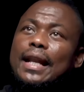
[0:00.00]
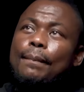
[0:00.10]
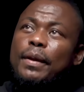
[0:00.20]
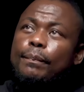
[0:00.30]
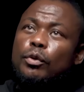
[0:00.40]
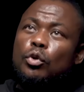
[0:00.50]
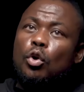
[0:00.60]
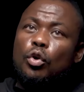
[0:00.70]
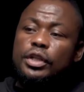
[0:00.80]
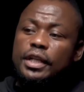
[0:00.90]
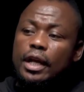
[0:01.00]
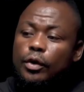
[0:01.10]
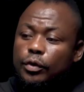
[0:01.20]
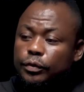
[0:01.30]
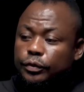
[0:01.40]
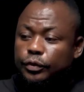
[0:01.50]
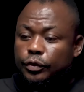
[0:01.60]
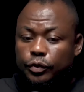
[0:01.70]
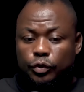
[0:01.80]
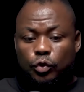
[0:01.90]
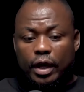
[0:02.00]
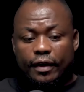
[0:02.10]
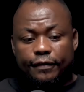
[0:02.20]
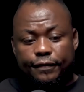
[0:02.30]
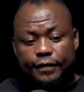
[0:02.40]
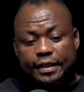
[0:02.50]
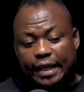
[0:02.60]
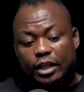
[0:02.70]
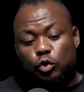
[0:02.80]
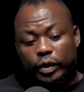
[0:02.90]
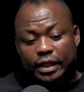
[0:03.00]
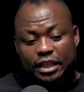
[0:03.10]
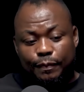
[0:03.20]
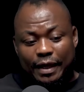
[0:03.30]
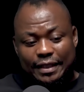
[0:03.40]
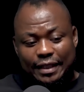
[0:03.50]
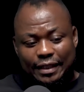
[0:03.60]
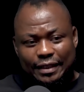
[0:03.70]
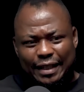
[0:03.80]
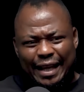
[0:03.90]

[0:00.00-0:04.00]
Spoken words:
there are people, Gogo Dineo, you have sex with this person,